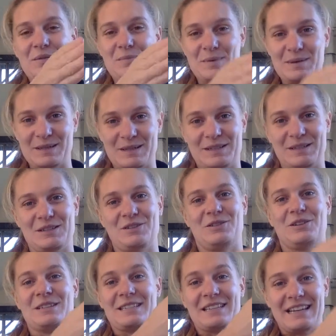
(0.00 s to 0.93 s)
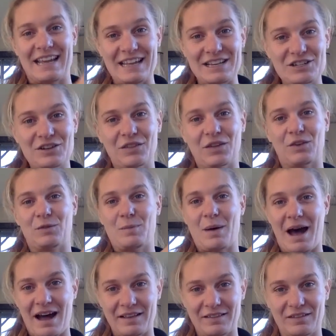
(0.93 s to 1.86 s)
business units and each of those
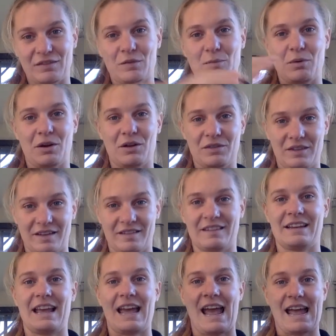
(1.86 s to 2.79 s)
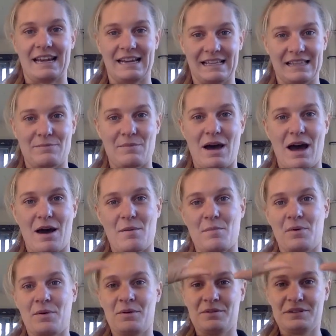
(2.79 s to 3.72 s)
parts of the process and adding them
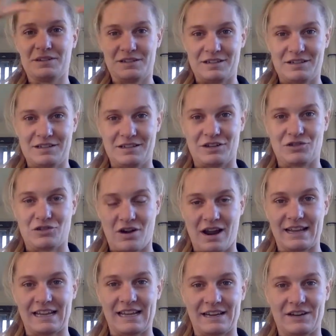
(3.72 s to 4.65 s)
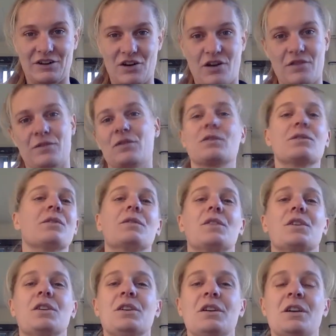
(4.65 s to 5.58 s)
up to try and get an overall
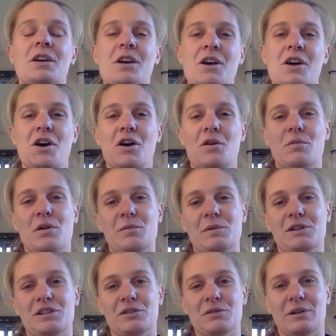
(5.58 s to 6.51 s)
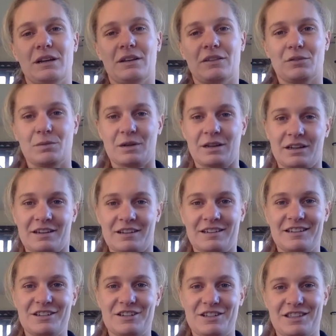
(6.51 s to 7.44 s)
view, what we're doing is
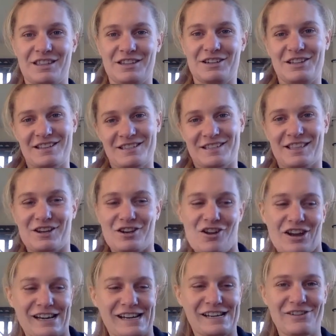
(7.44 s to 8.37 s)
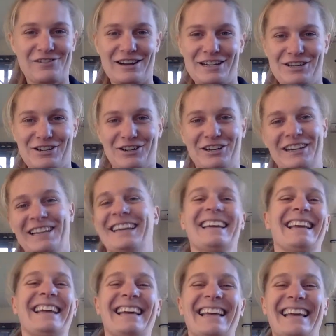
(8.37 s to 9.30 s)
it's the 90-degree turn,
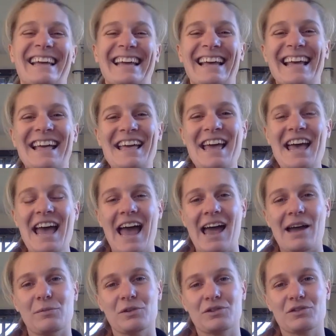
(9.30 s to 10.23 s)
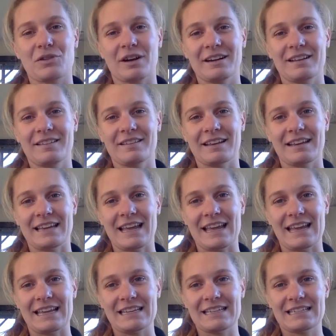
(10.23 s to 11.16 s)
and we're trying to see
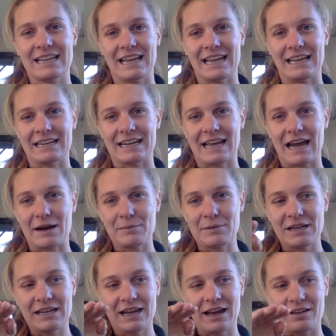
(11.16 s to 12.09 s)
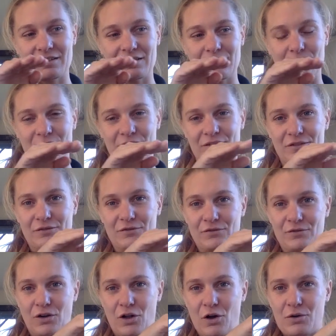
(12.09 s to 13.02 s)
end to end how many customers
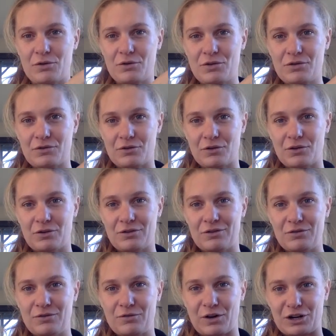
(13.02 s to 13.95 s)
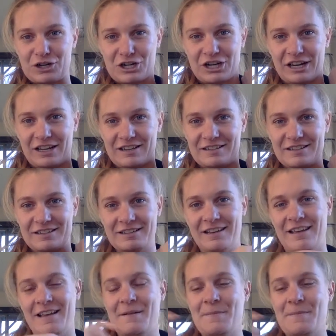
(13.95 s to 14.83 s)
flow through frictionless,